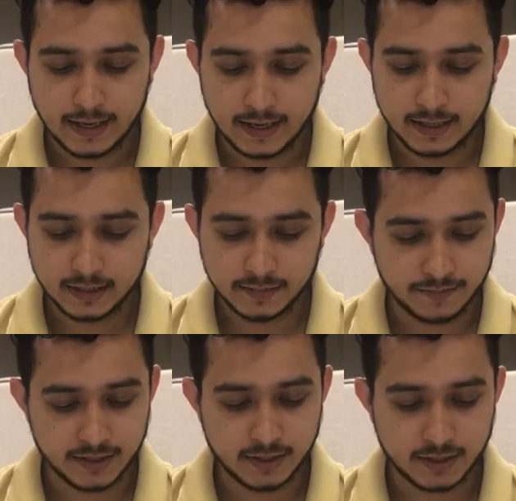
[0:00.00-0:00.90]
In this
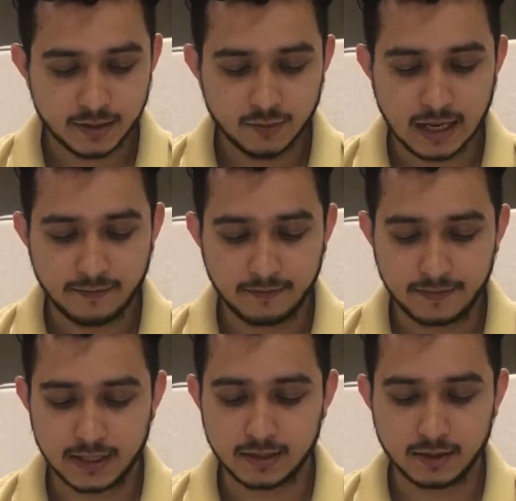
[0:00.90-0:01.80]
presentation, we have
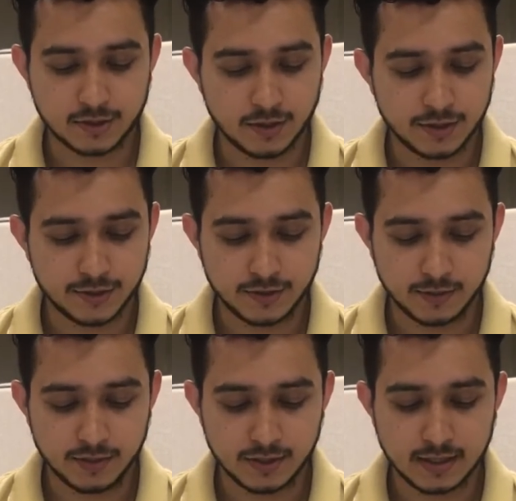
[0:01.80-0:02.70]
taken Australian restaurant
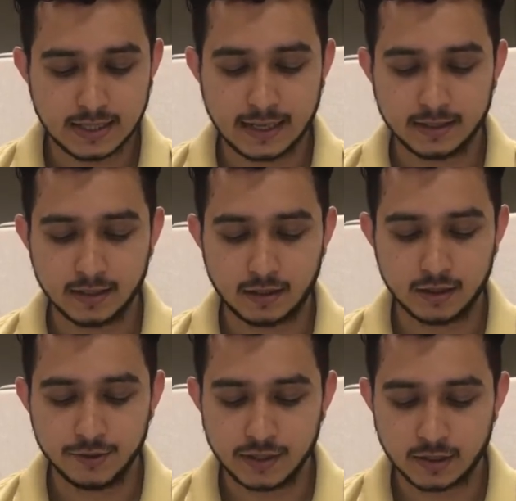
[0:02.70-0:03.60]
business and the
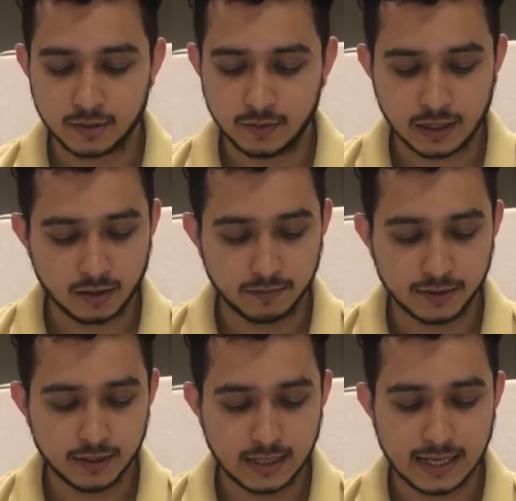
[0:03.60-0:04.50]
US automobile
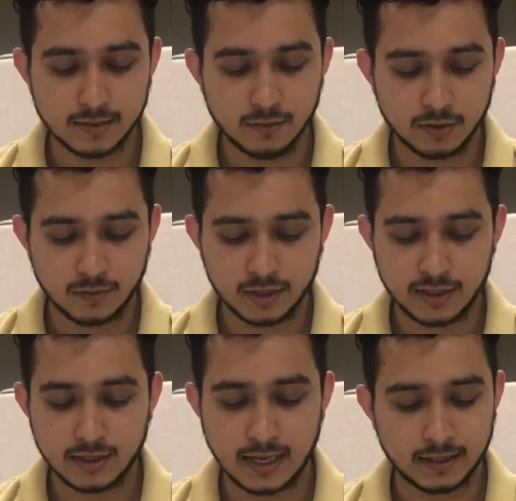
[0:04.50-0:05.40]
company as monopolistic
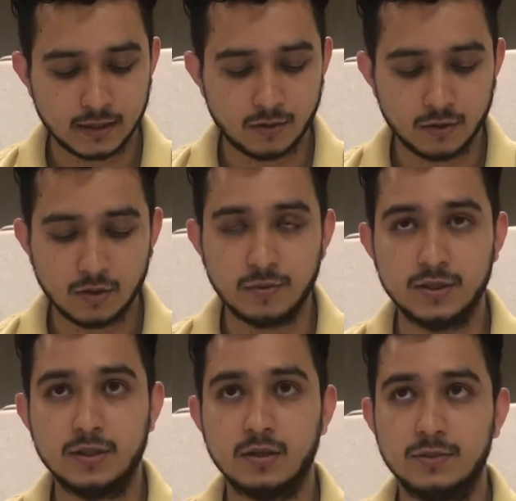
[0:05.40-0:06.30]
and the
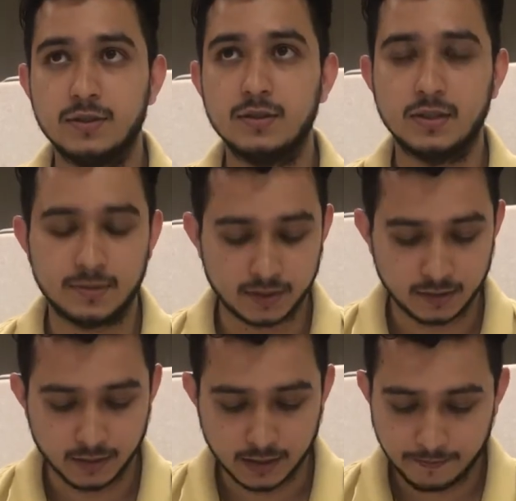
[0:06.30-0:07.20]
oligopolistic competition
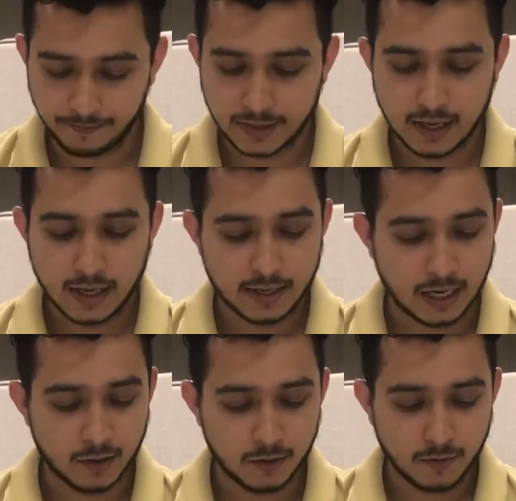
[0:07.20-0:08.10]
respectively.
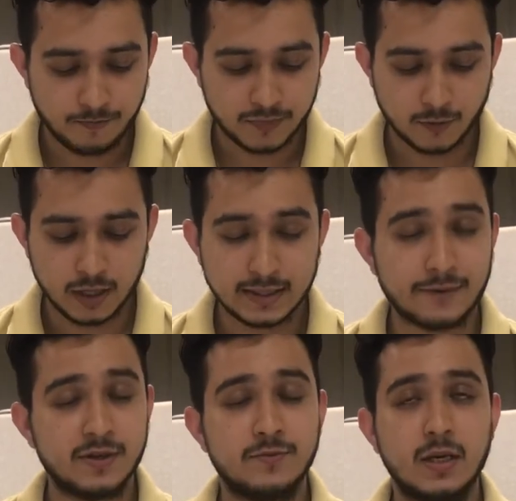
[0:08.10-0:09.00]
Now, well, that
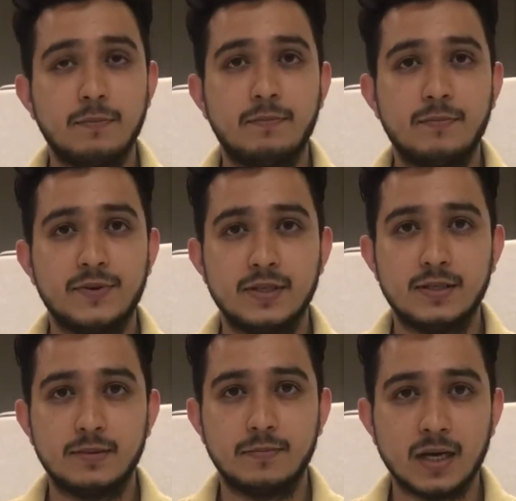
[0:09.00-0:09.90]
was my
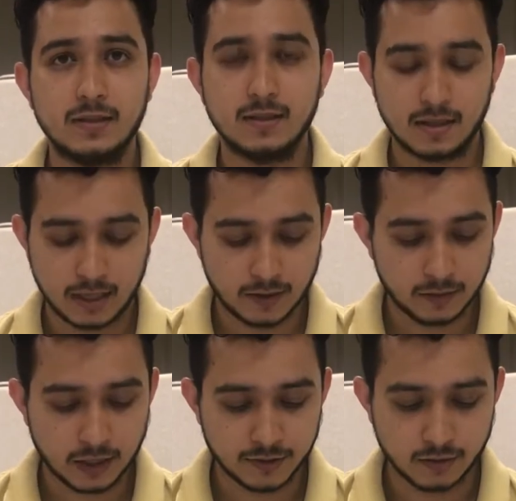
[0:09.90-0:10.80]
presentation part. Now I would
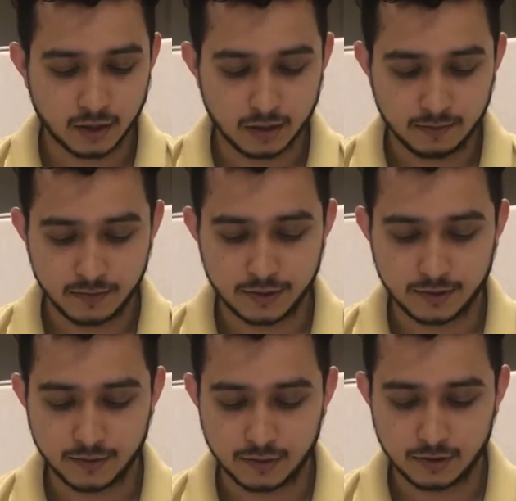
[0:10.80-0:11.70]
like to call Mr.
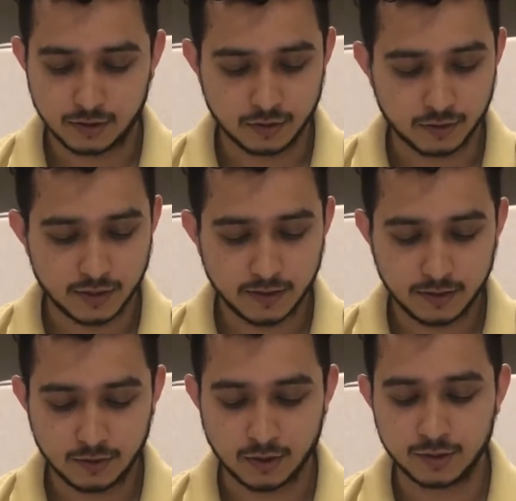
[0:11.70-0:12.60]
Roshan Chaudhary
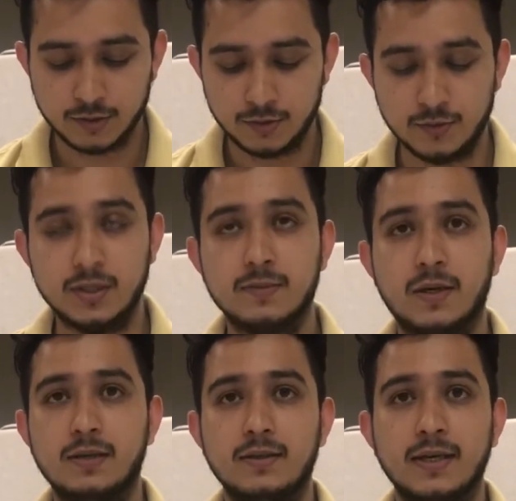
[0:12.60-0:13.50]
to continue with this part.
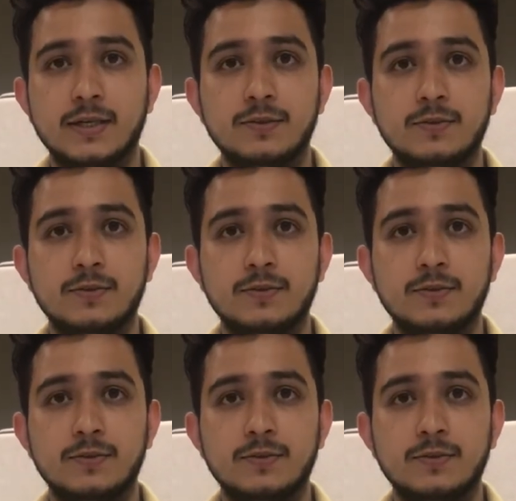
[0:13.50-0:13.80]
Thank you.